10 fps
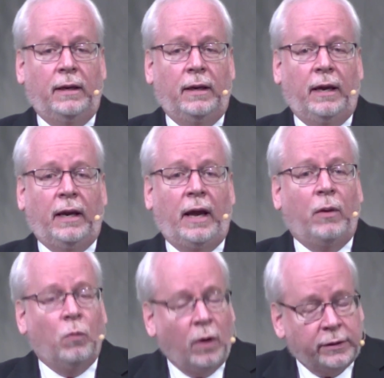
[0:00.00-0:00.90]
and I
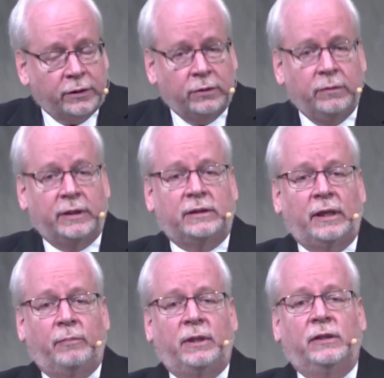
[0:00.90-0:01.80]
want to
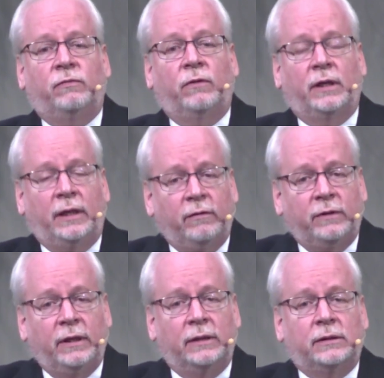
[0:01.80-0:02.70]
accept His
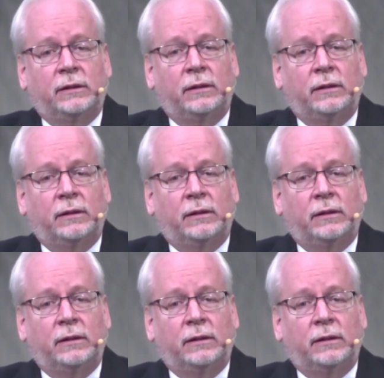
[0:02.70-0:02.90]
forgiveness.